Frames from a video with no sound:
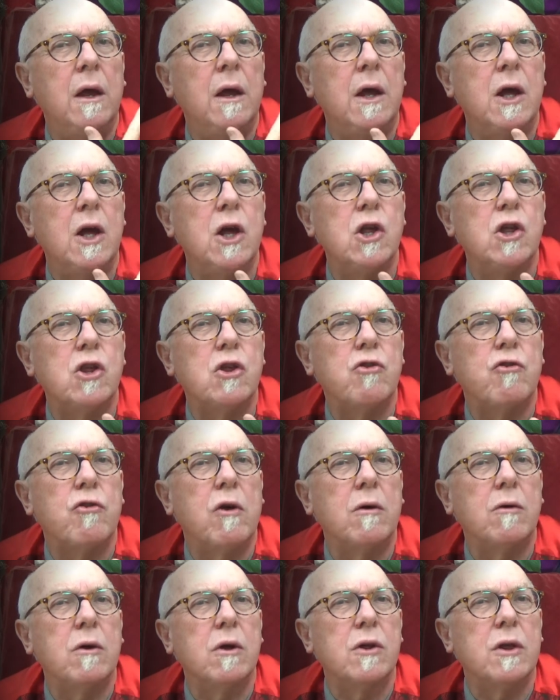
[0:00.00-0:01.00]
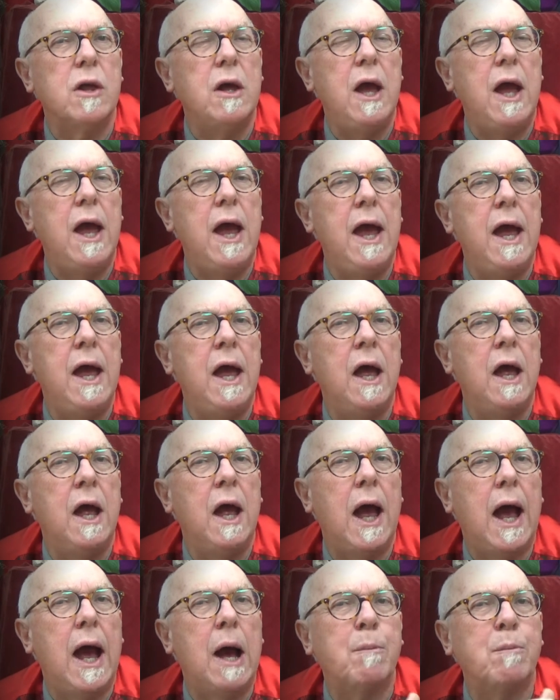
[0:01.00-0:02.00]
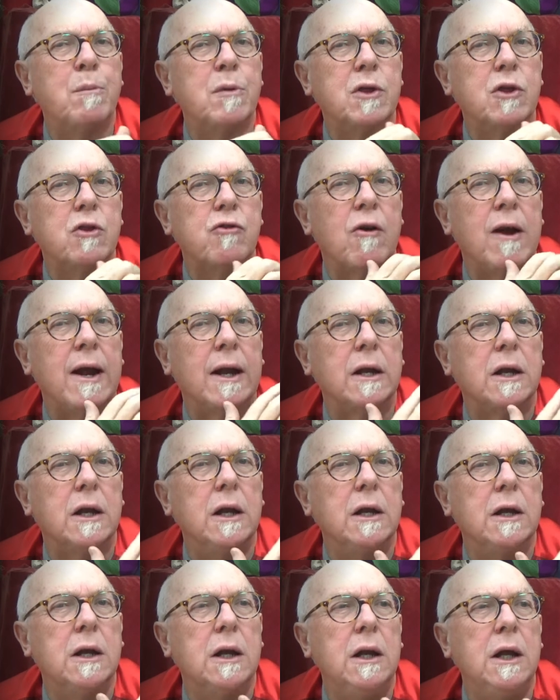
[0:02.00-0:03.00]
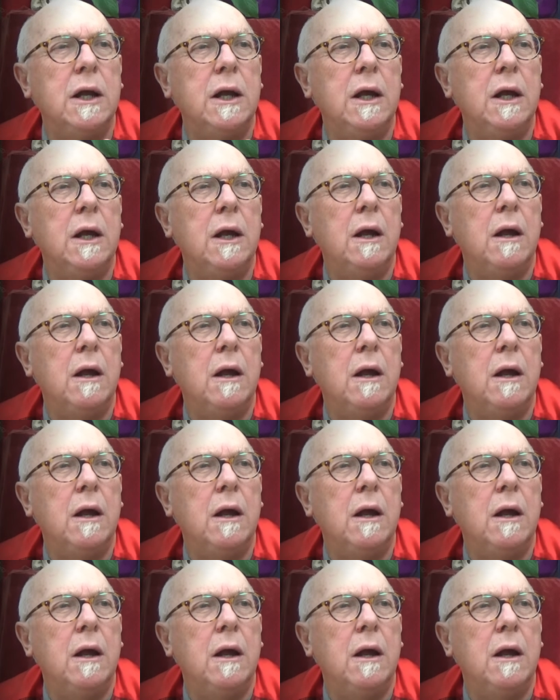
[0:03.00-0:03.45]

He strokes her hair abstractedly